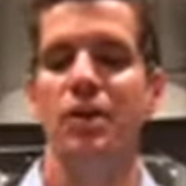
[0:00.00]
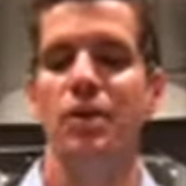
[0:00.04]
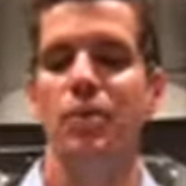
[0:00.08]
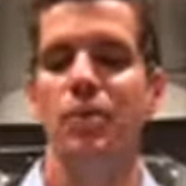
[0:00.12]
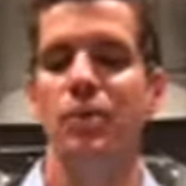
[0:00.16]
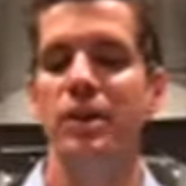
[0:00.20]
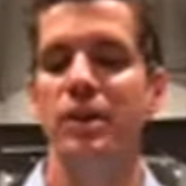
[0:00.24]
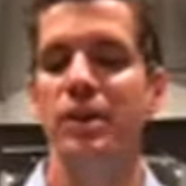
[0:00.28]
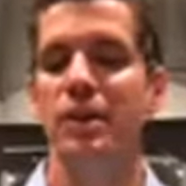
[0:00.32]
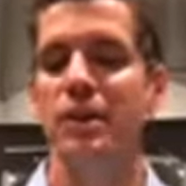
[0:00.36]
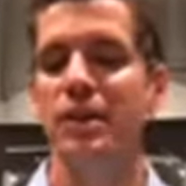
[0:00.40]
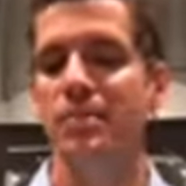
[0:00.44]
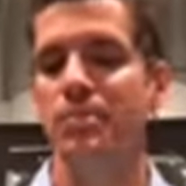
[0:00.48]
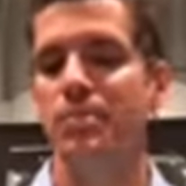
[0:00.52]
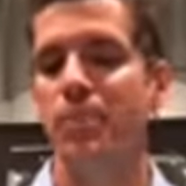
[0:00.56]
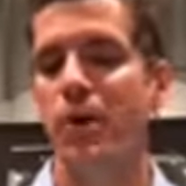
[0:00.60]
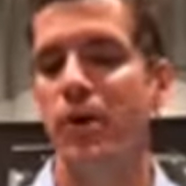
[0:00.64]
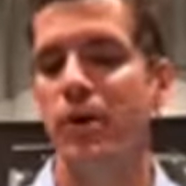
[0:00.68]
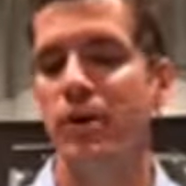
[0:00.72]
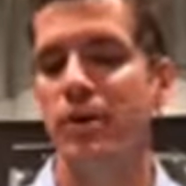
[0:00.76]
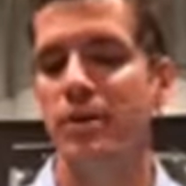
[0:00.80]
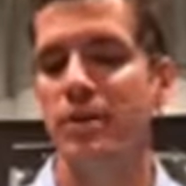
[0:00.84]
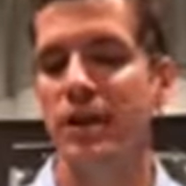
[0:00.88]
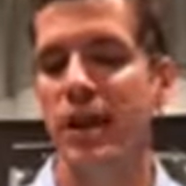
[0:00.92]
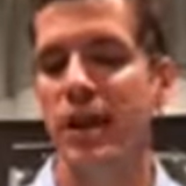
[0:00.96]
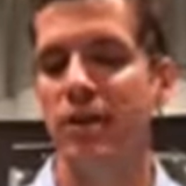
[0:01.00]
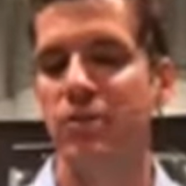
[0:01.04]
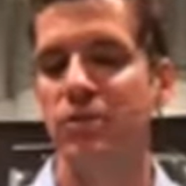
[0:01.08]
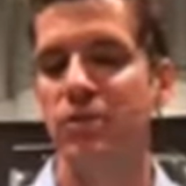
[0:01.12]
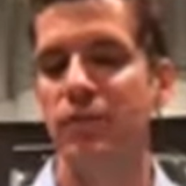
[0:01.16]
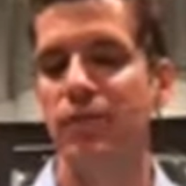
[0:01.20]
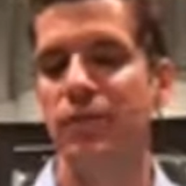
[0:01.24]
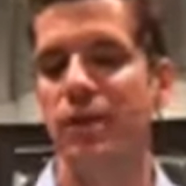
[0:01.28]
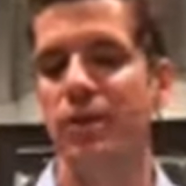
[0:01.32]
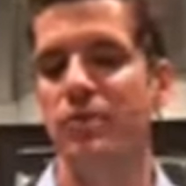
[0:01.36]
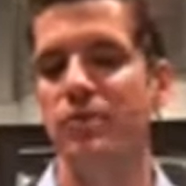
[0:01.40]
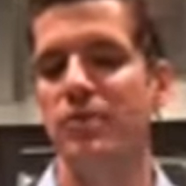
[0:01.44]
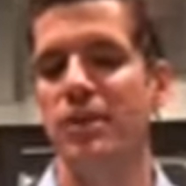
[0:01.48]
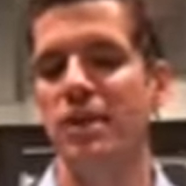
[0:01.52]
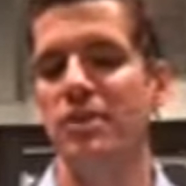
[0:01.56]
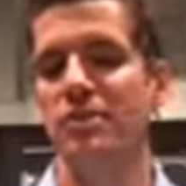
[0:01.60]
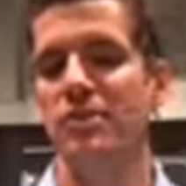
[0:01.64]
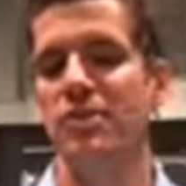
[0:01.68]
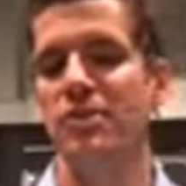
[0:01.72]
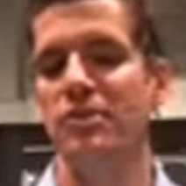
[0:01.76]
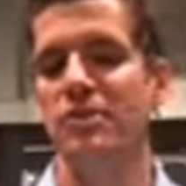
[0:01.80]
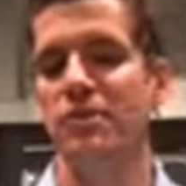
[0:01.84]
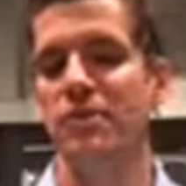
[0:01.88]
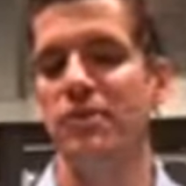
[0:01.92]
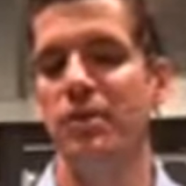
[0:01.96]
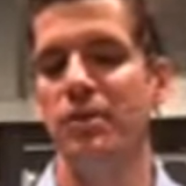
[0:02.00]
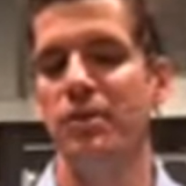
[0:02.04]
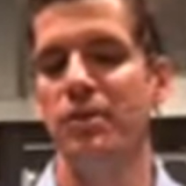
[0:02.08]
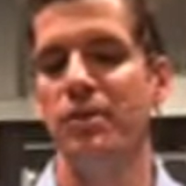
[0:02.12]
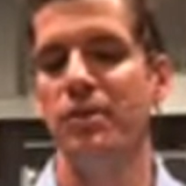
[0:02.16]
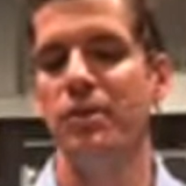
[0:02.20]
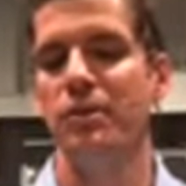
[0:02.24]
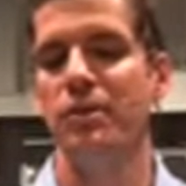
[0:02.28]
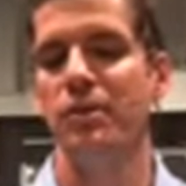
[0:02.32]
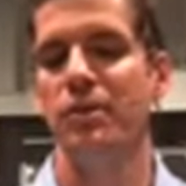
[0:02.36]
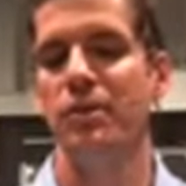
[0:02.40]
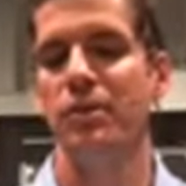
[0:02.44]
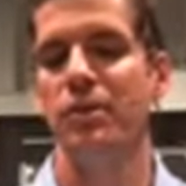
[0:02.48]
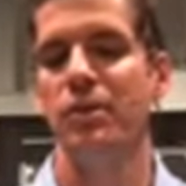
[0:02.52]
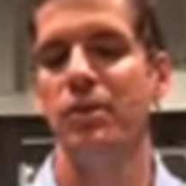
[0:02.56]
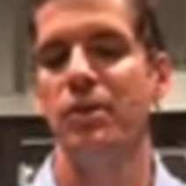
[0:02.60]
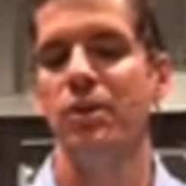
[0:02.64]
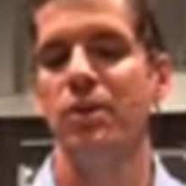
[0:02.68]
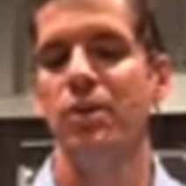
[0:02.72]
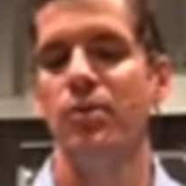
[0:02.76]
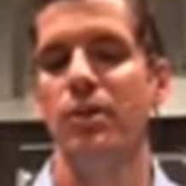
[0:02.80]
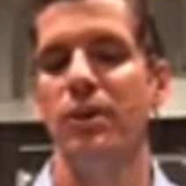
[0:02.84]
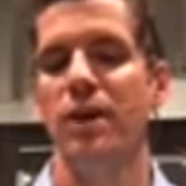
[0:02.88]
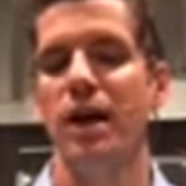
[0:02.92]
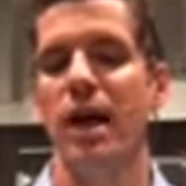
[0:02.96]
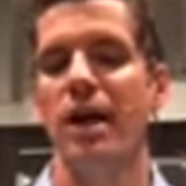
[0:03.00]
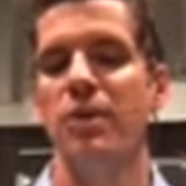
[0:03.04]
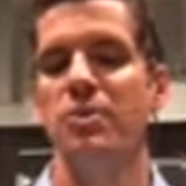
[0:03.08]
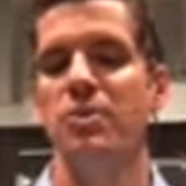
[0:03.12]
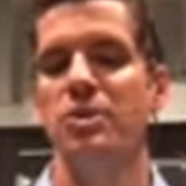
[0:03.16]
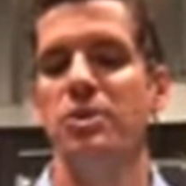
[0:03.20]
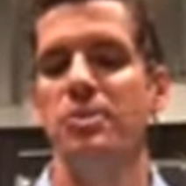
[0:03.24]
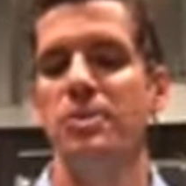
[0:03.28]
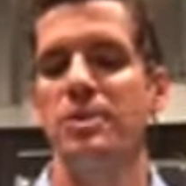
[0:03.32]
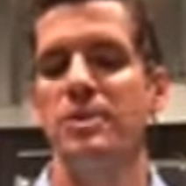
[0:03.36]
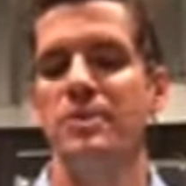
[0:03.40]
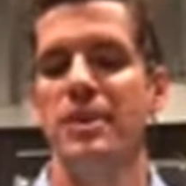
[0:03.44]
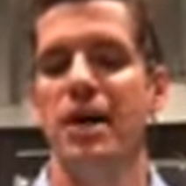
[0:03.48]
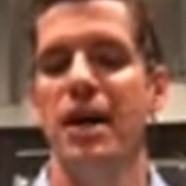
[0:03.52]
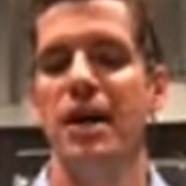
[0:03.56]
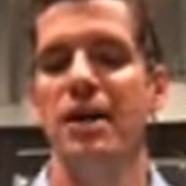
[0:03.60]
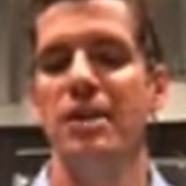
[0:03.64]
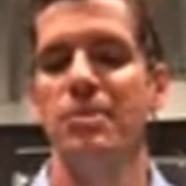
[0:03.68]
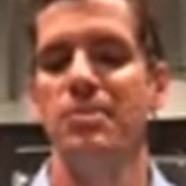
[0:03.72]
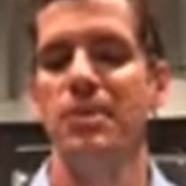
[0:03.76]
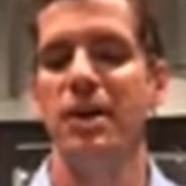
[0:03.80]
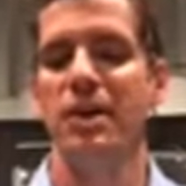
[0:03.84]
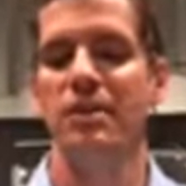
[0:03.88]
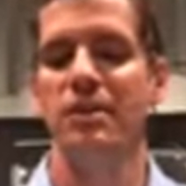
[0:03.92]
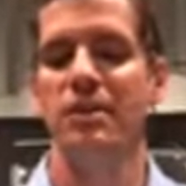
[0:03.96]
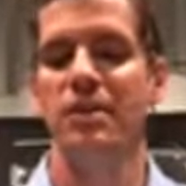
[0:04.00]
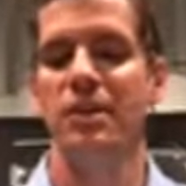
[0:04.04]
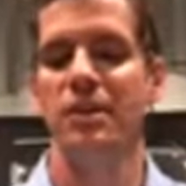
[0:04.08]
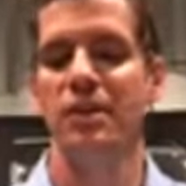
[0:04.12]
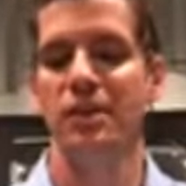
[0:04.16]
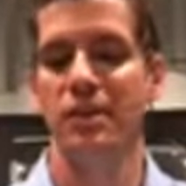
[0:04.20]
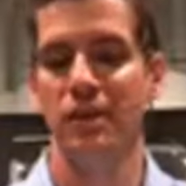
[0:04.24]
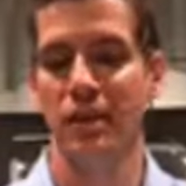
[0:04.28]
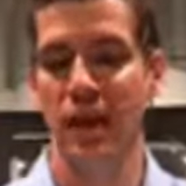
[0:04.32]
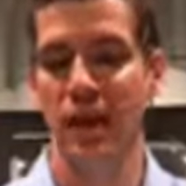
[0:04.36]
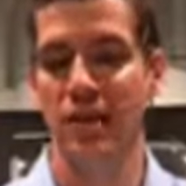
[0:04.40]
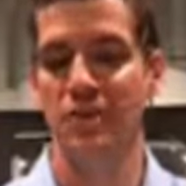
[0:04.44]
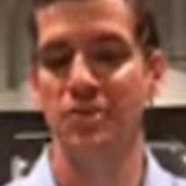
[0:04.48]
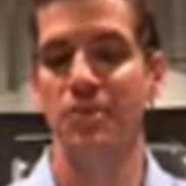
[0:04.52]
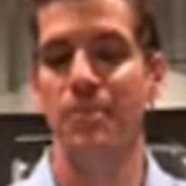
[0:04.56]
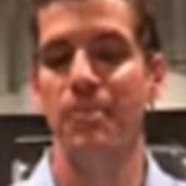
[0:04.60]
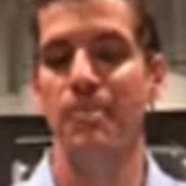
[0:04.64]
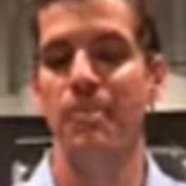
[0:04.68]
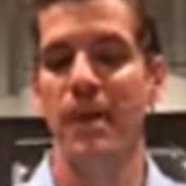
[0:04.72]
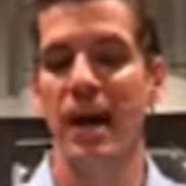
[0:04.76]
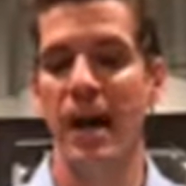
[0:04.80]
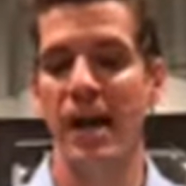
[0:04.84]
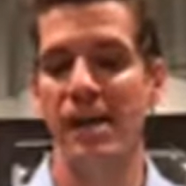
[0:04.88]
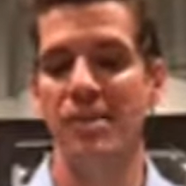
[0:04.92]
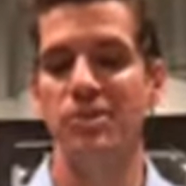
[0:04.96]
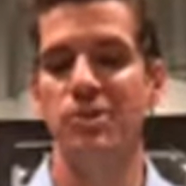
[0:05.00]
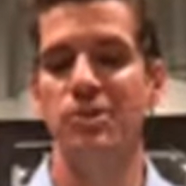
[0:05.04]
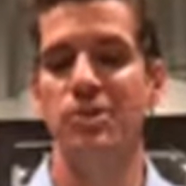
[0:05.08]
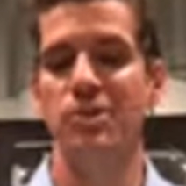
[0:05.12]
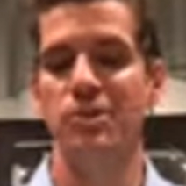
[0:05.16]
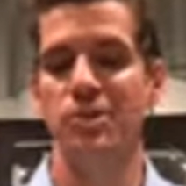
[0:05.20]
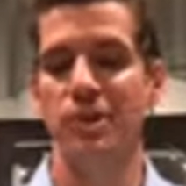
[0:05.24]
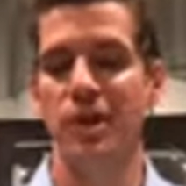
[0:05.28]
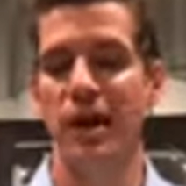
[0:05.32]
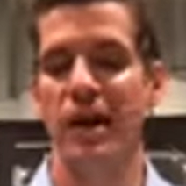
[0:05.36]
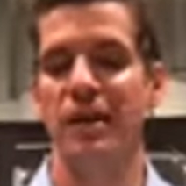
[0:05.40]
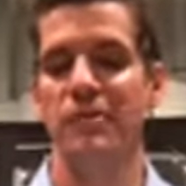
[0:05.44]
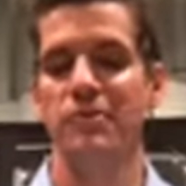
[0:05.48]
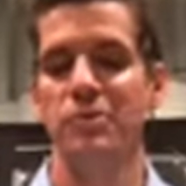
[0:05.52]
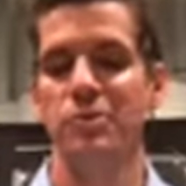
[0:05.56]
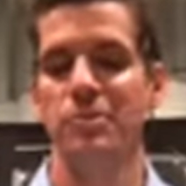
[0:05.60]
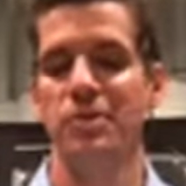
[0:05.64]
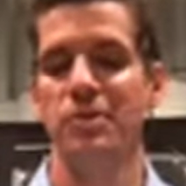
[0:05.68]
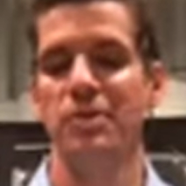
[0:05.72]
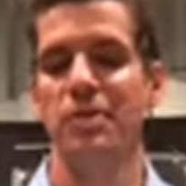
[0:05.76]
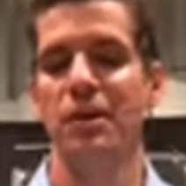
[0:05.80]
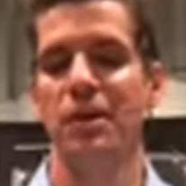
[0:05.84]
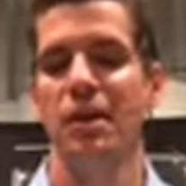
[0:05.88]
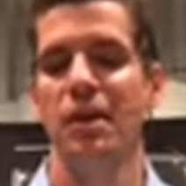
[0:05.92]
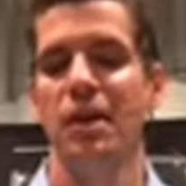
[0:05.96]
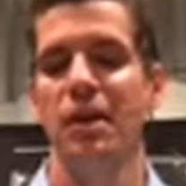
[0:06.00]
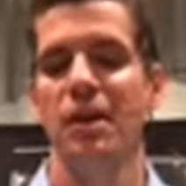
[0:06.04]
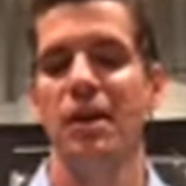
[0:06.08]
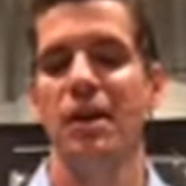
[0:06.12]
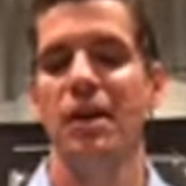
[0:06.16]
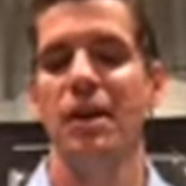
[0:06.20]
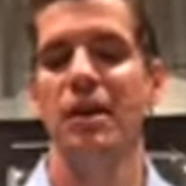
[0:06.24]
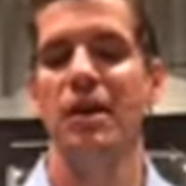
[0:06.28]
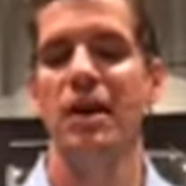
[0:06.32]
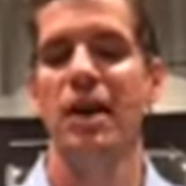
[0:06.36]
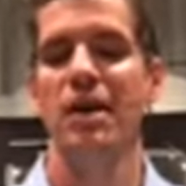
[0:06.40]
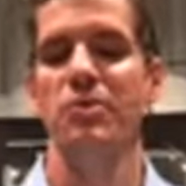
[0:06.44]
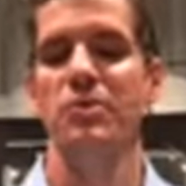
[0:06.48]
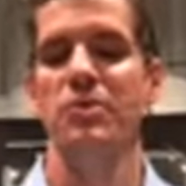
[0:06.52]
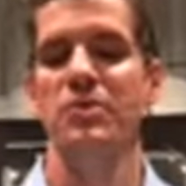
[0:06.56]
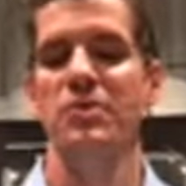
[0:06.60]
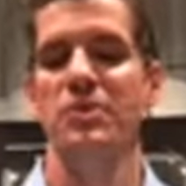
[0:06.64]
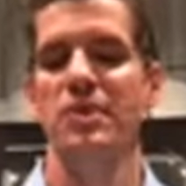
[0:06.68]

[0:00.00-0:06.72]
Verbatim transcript: when he marked out the foundations of the earth, when I was beside him as a master craftsman, and I was